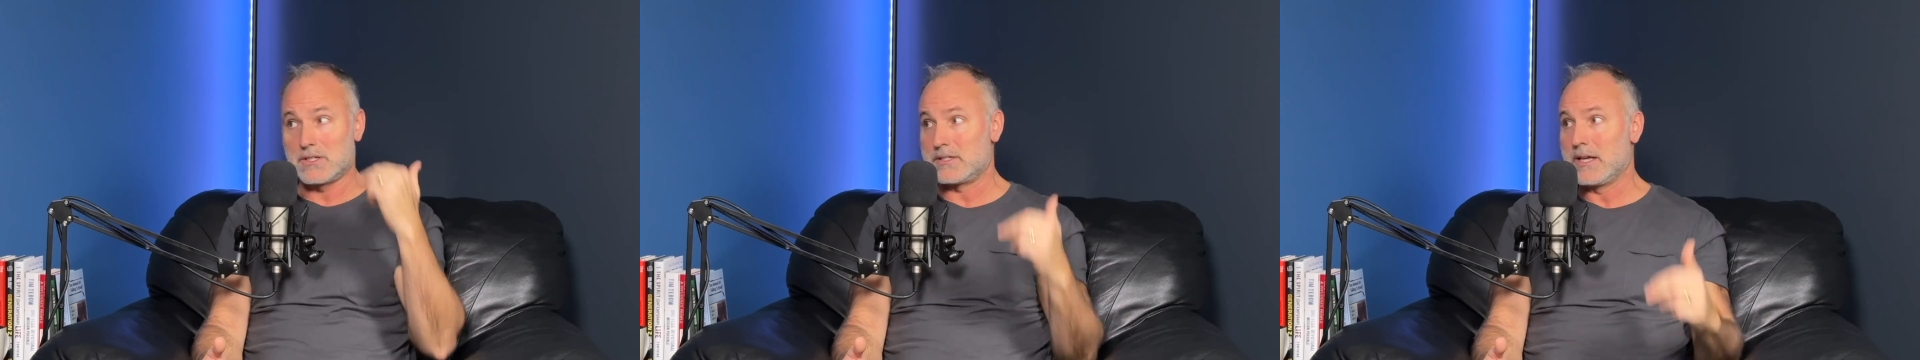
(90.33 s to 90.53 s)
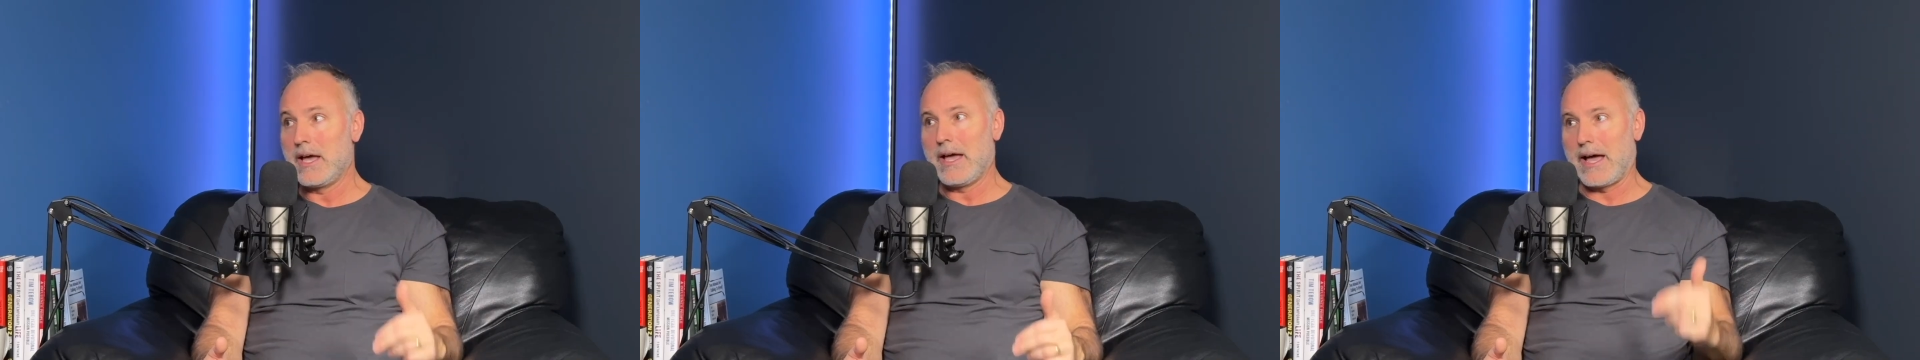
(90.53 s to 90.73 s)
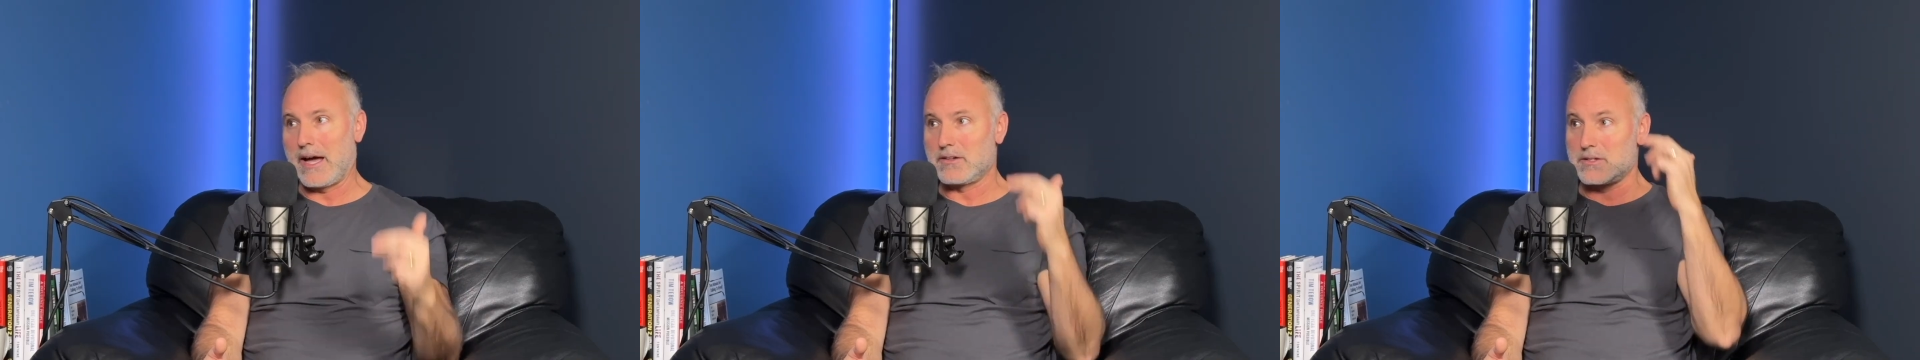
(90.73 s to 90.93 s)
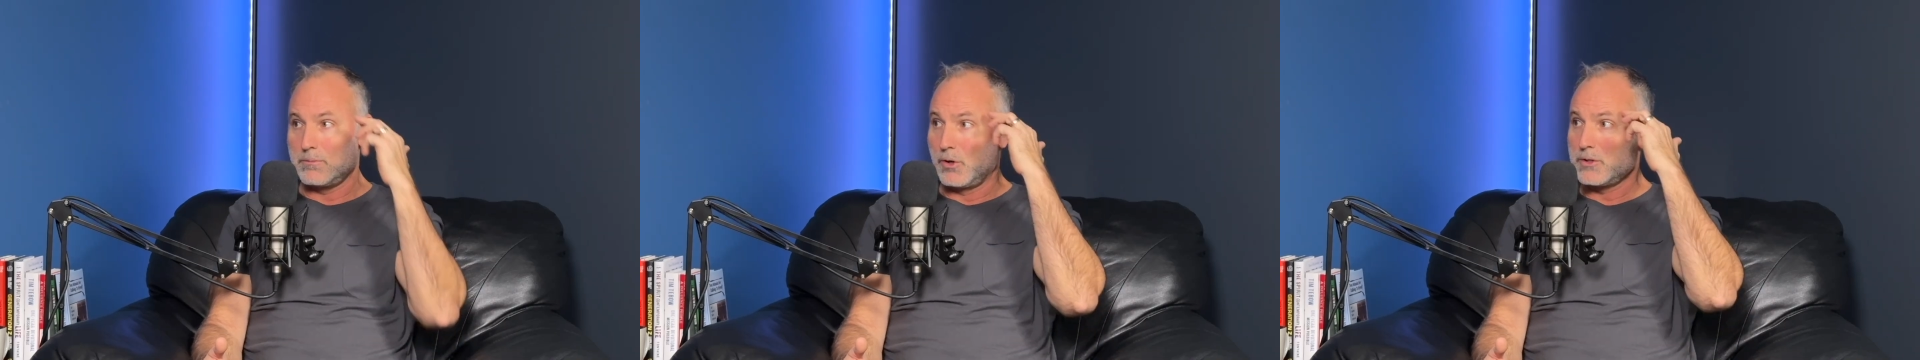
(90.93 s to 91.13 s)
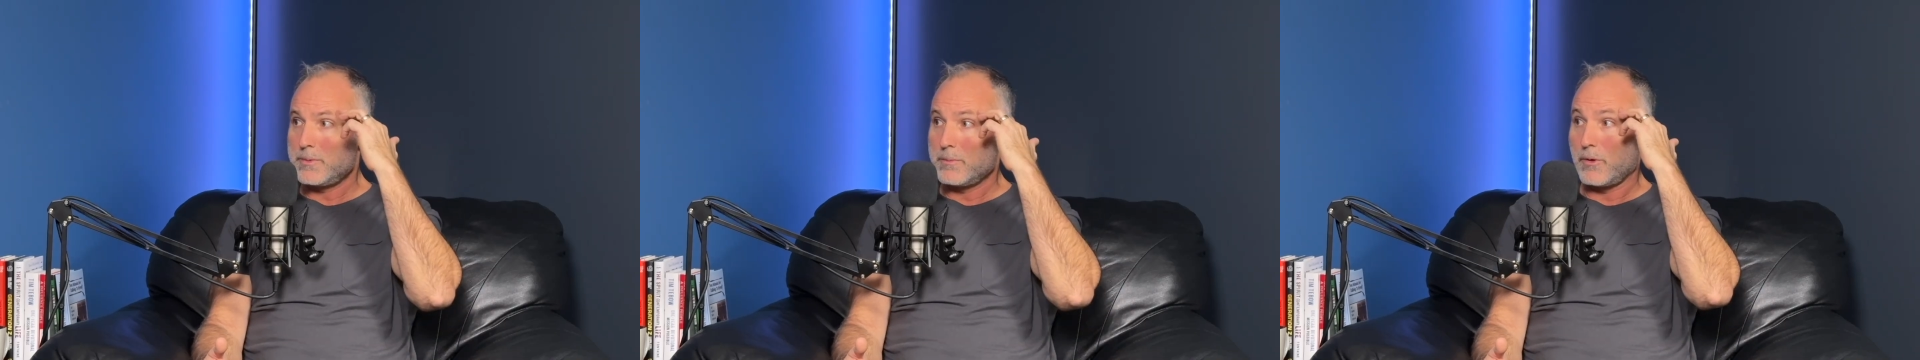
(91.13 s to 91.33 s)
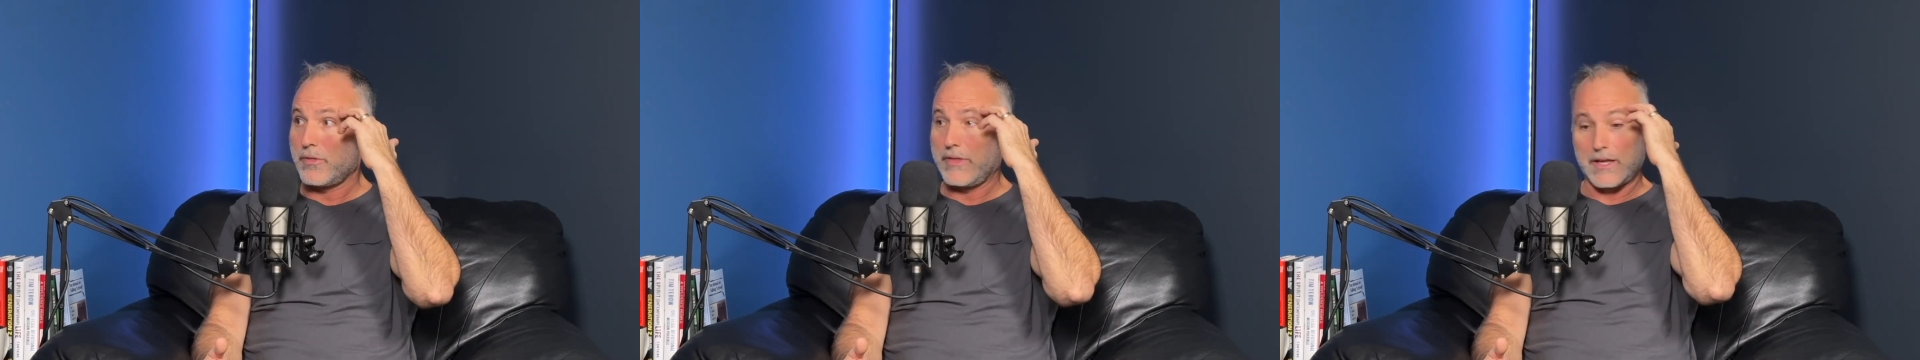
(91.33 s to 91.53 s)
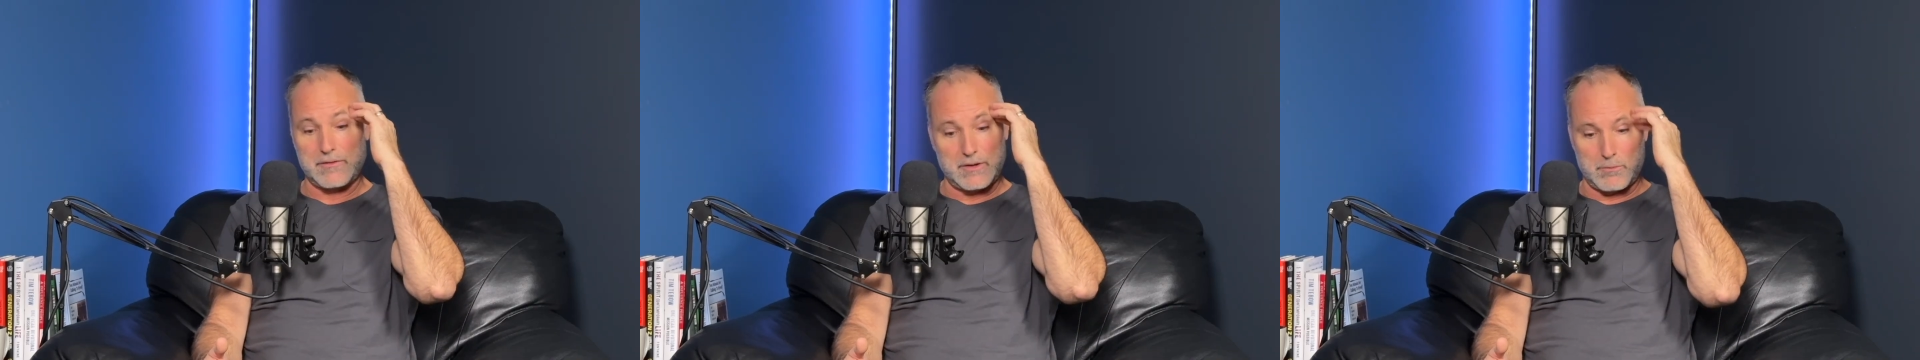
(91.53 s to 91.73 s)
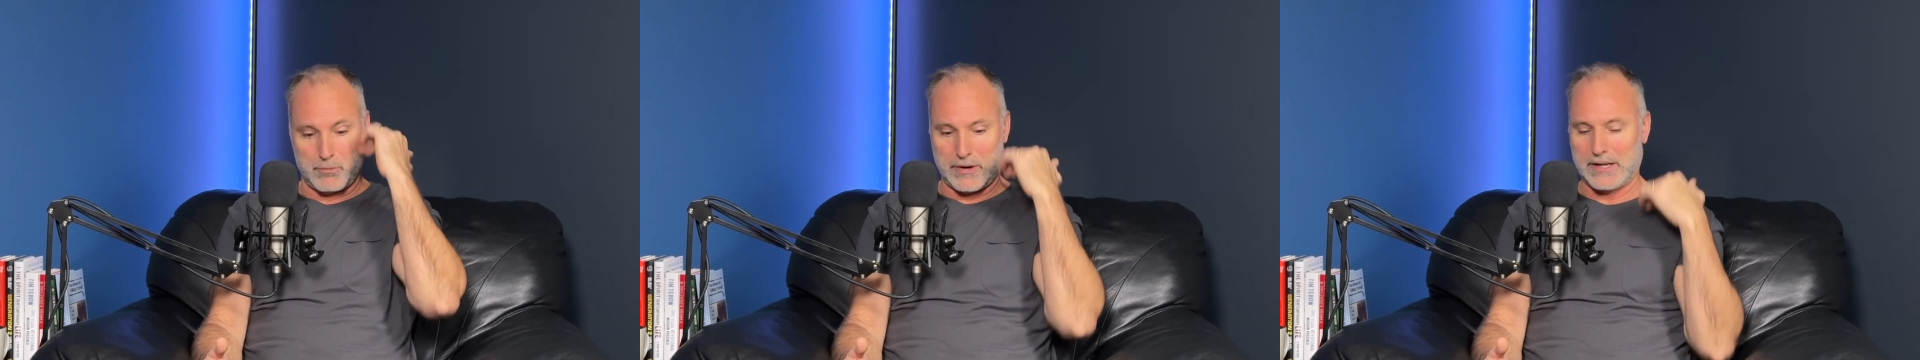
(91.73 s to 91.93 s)
is actually, most people think of
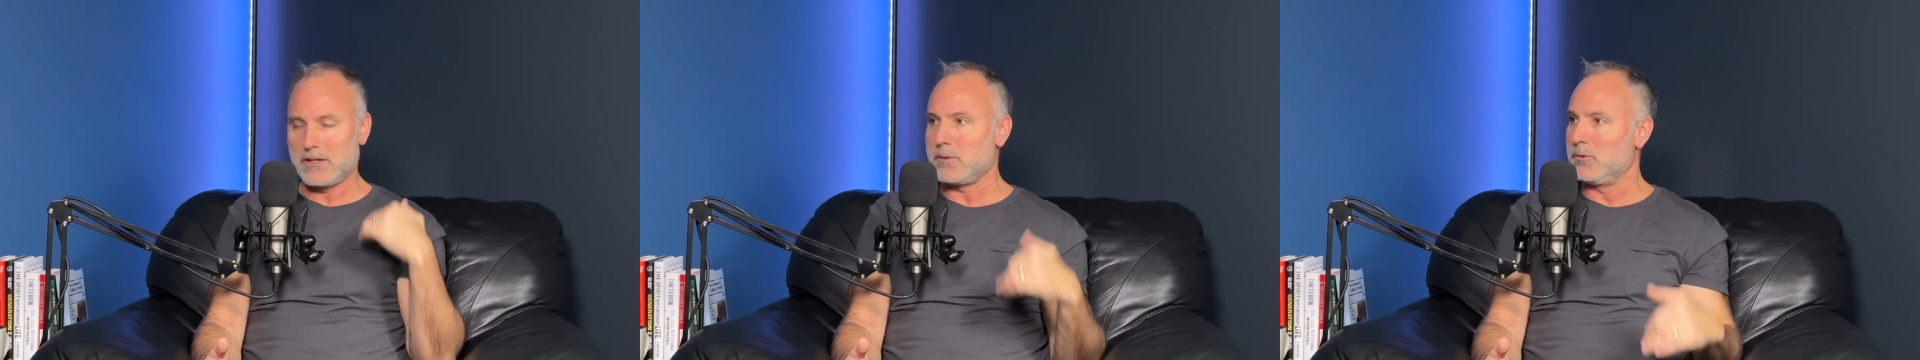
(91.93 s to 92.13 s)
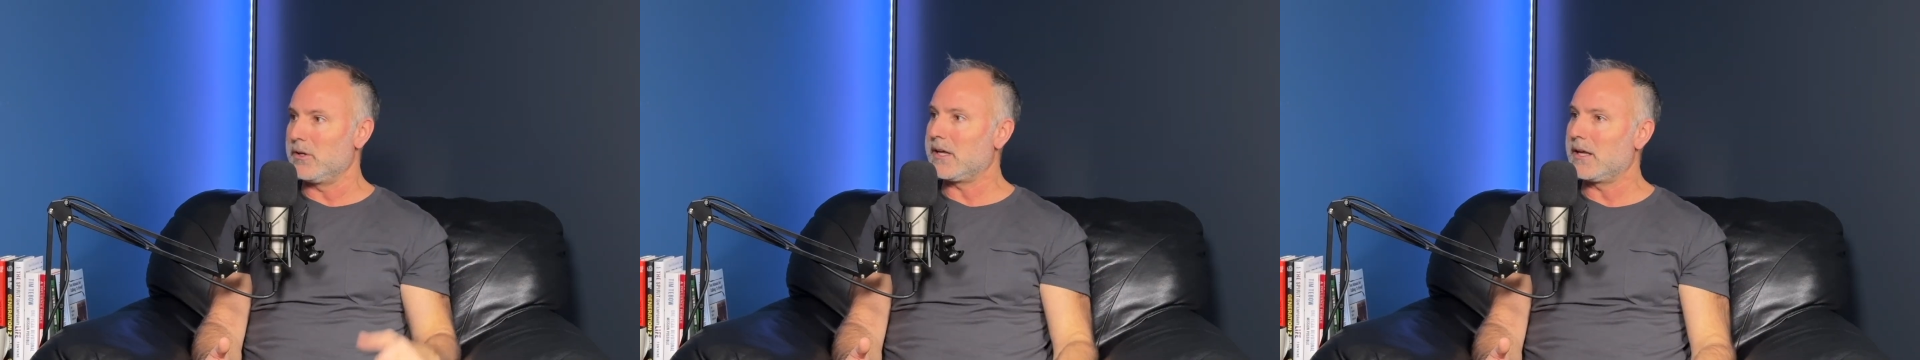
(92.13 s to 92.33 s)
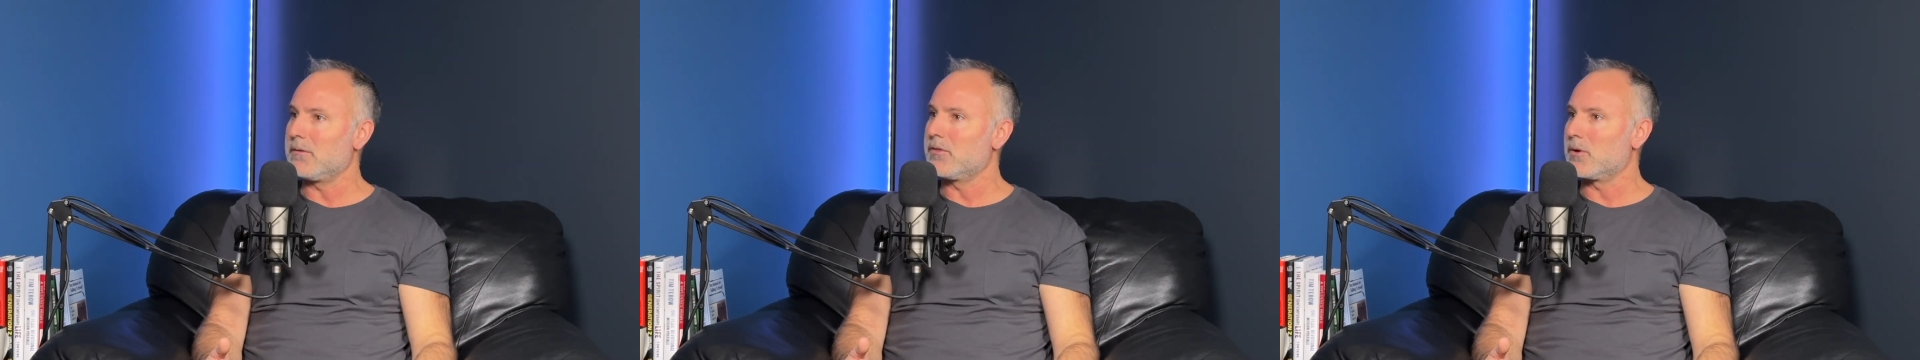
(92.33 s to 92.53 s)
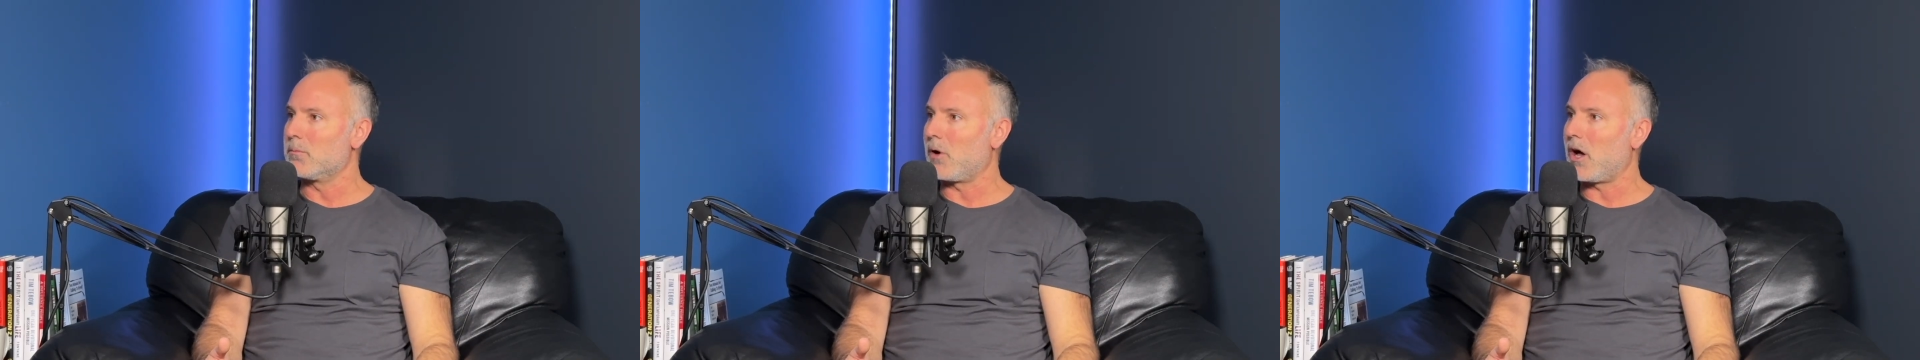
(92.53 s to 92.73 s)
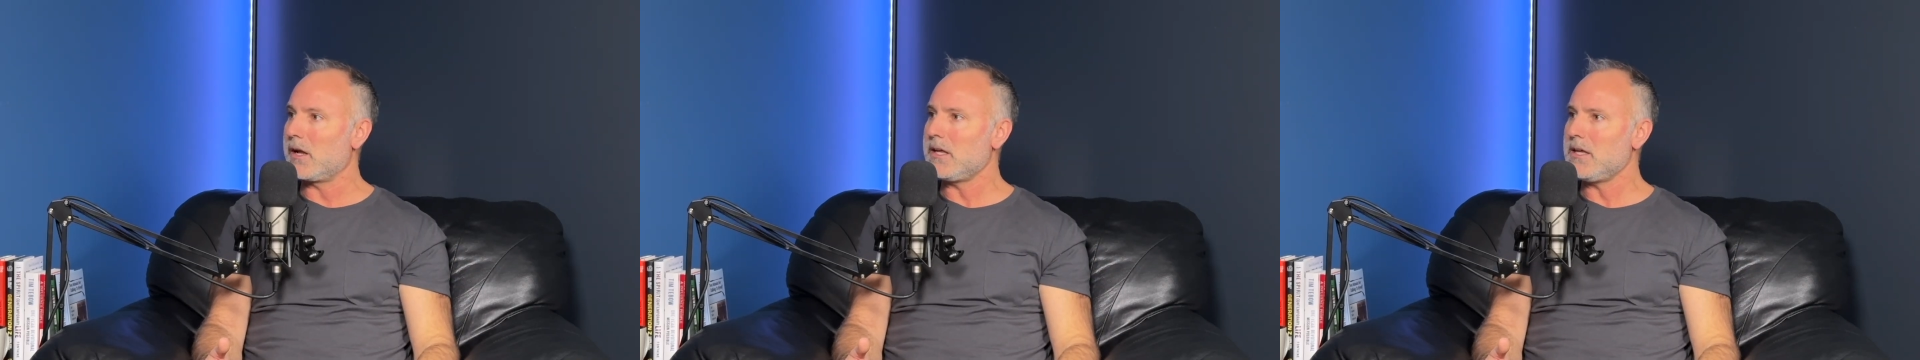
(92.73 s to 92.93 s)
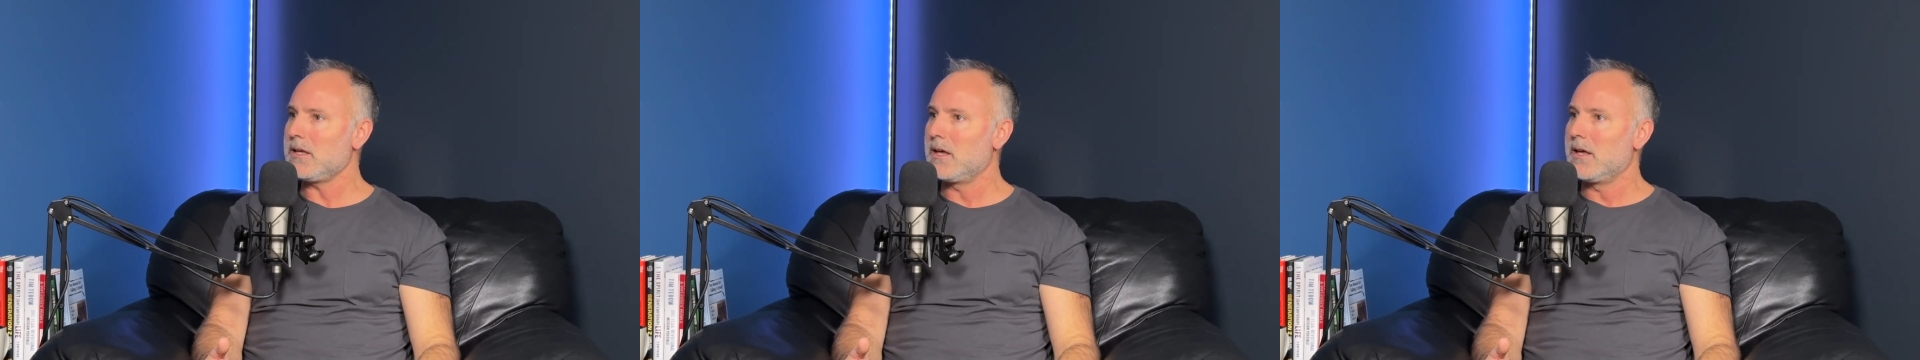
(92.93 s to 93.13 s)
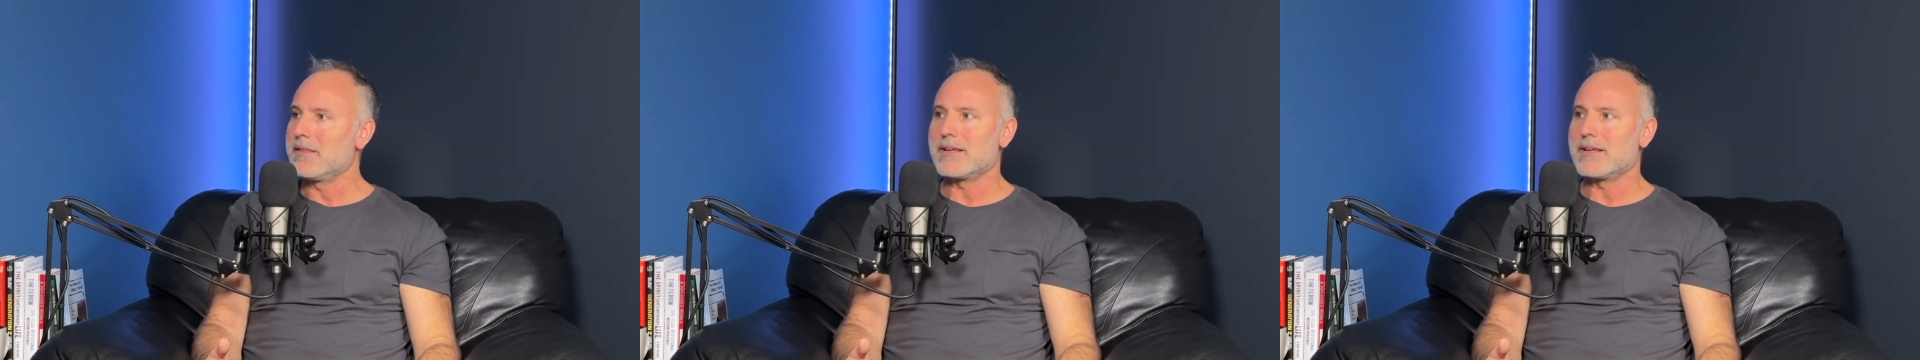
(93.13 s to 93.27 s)
it, brain communicating with your body.